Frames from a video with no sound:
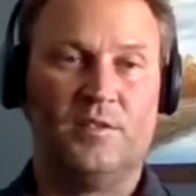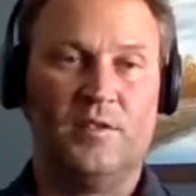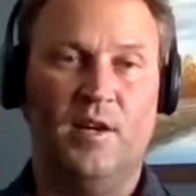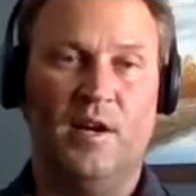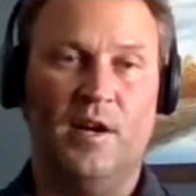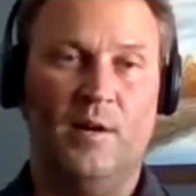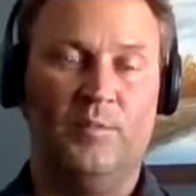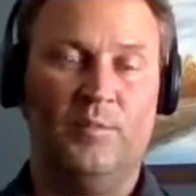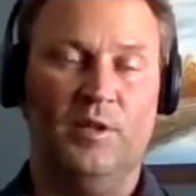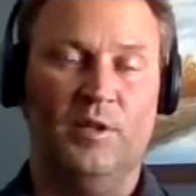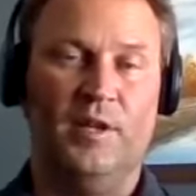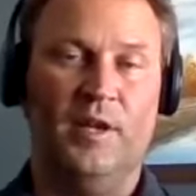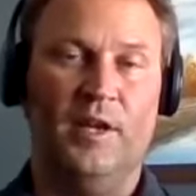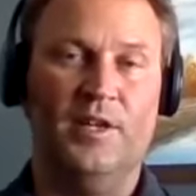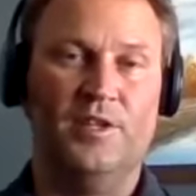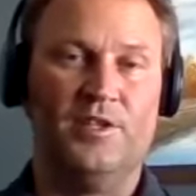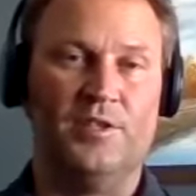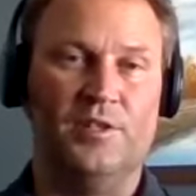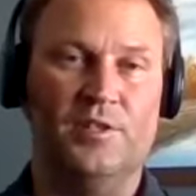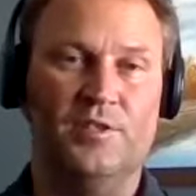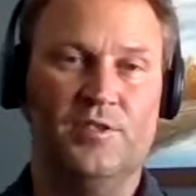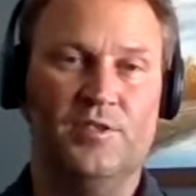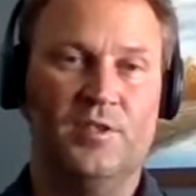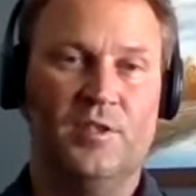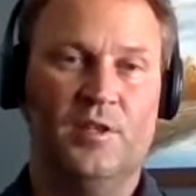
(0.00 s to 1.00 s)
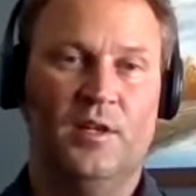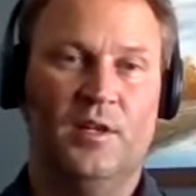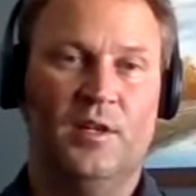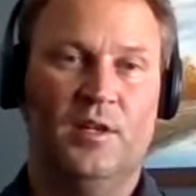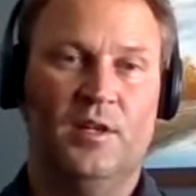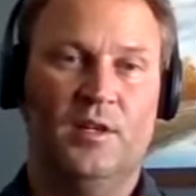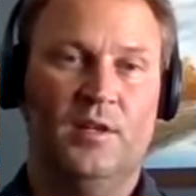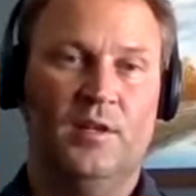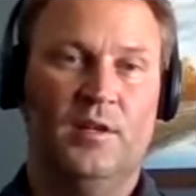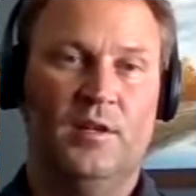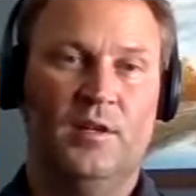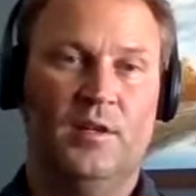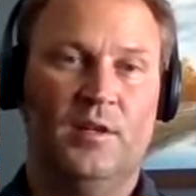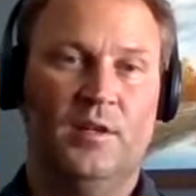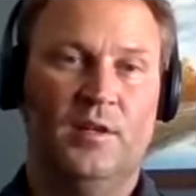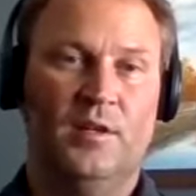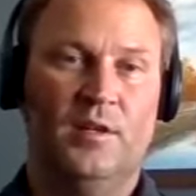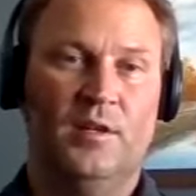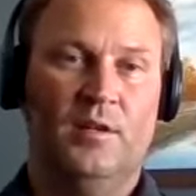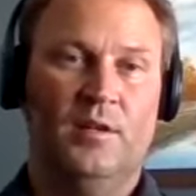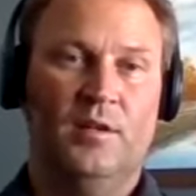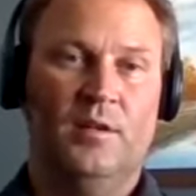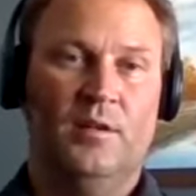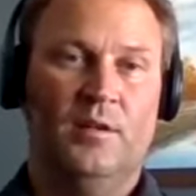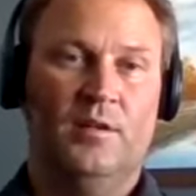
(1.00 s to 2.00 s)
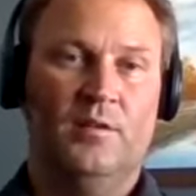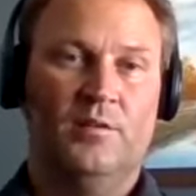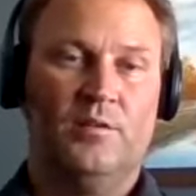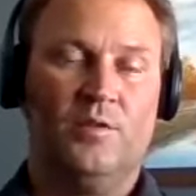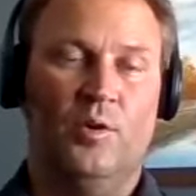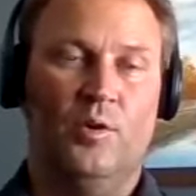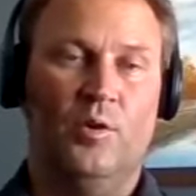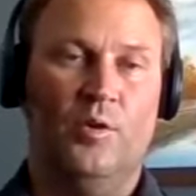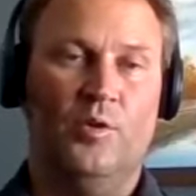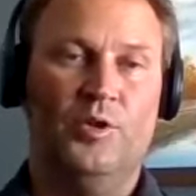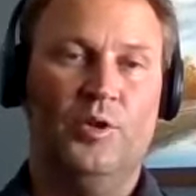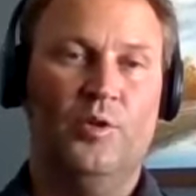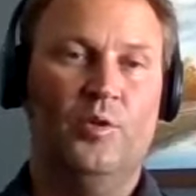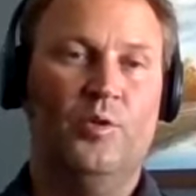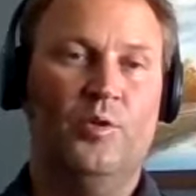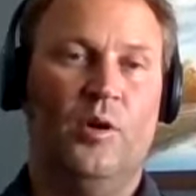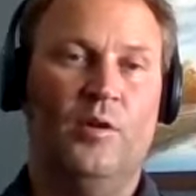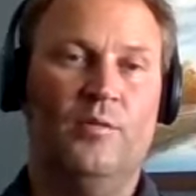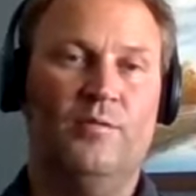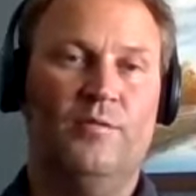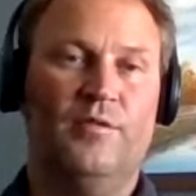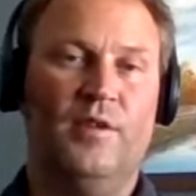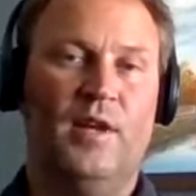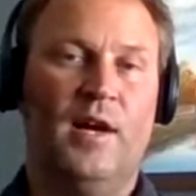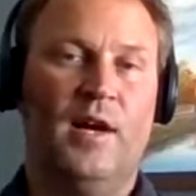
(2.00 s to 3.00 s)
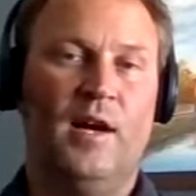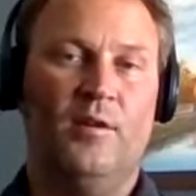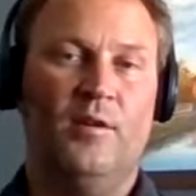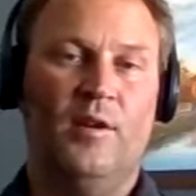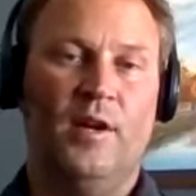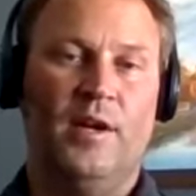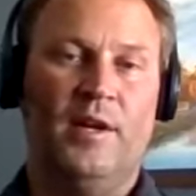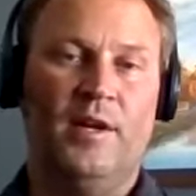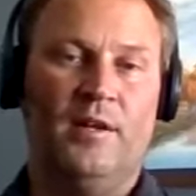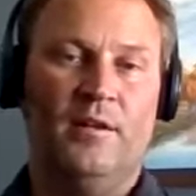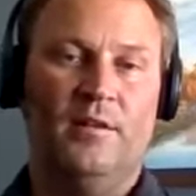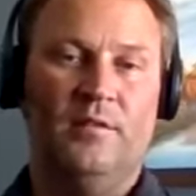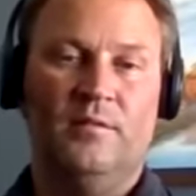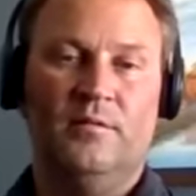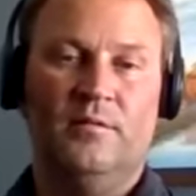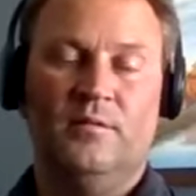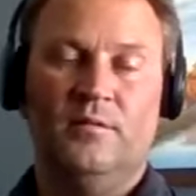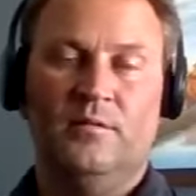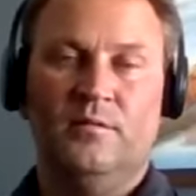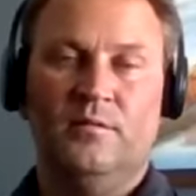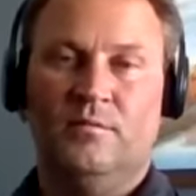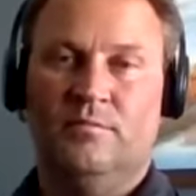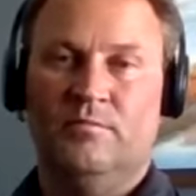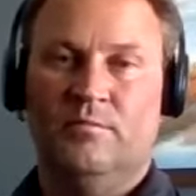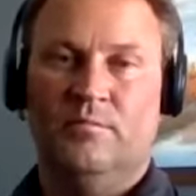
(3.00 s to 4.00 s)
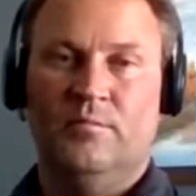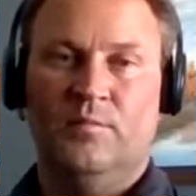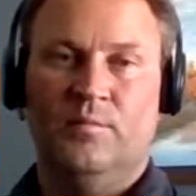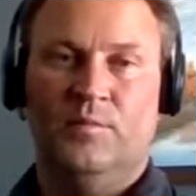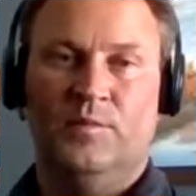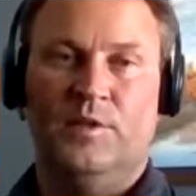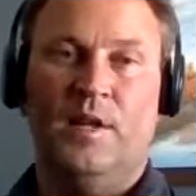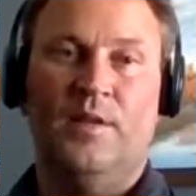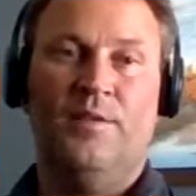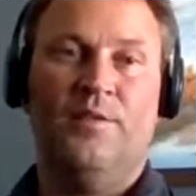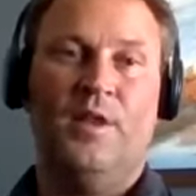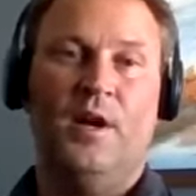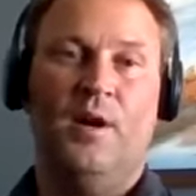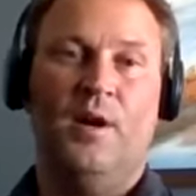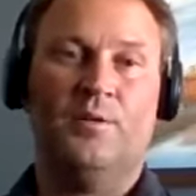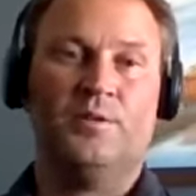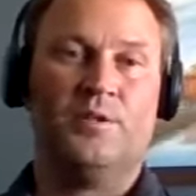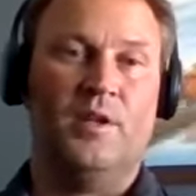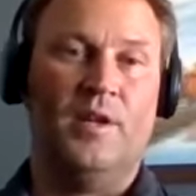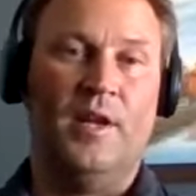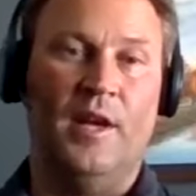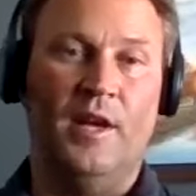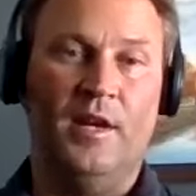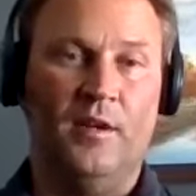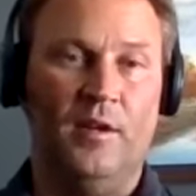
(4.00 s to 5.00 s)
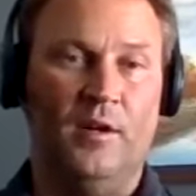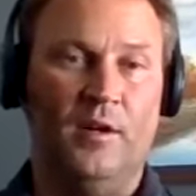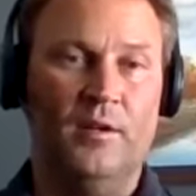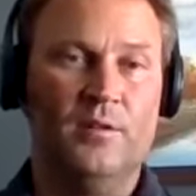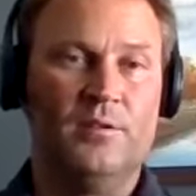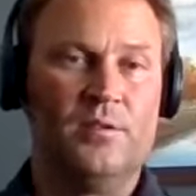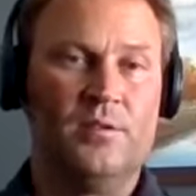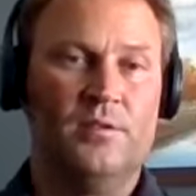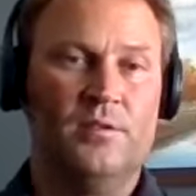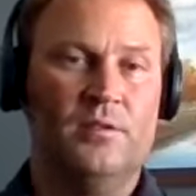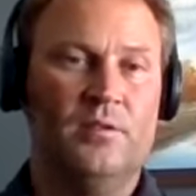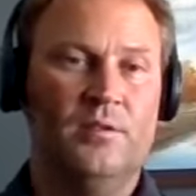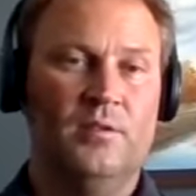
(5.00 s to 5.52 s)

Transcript: applications. So you go out and flat rate 10,000 acres,